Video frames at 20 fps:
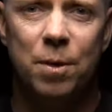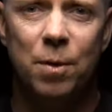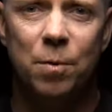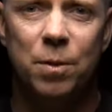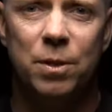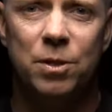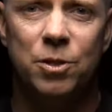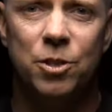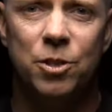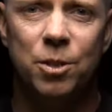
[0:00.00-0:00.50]

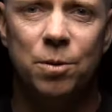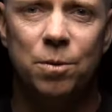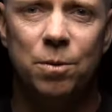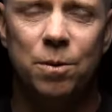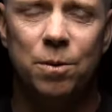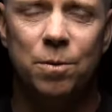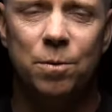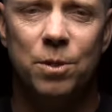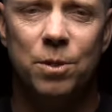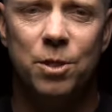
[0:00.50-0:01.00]
when she,
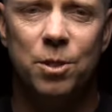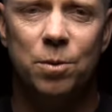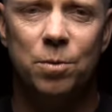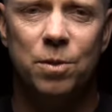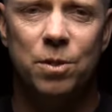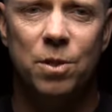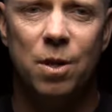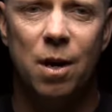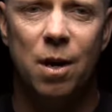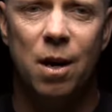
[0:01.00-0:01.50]
when she
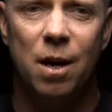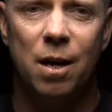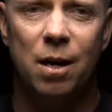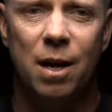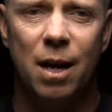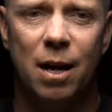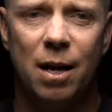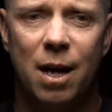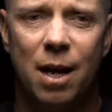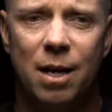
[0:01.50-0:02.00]
was
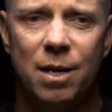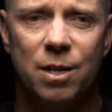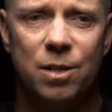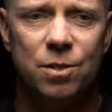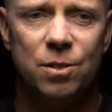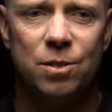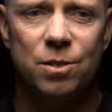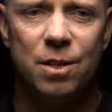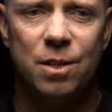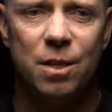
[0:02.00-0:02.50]
gone, I, I
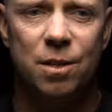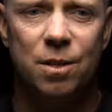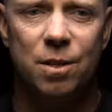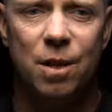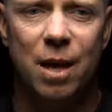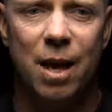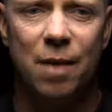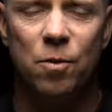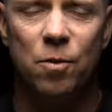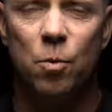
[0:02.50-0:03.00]
just didn't
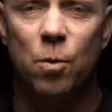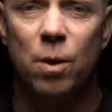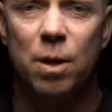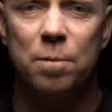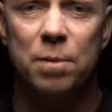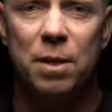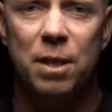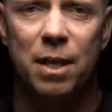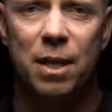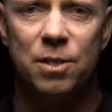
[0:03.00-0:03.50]
ever want
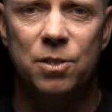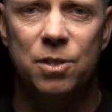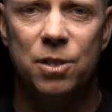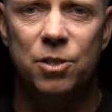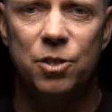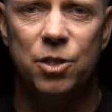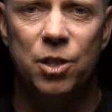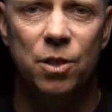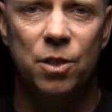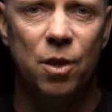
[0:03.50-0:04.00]
to be less
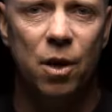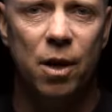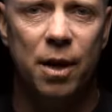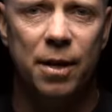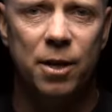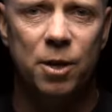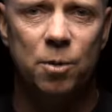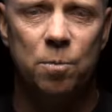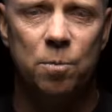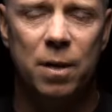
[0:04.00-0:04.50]
than she thought
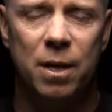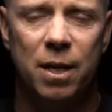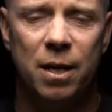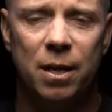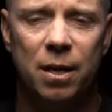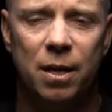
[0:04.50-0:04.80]
I could be.